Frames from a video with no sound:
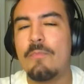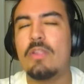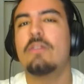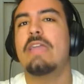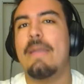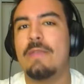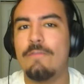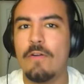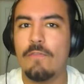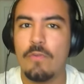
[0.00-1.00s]
well, okay, I'm going to
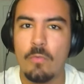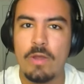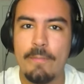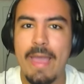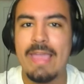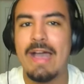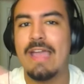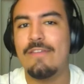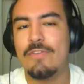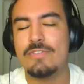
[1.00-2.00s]
vote for one of my
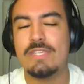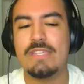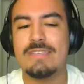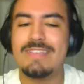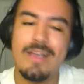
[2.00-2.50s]
kind versus,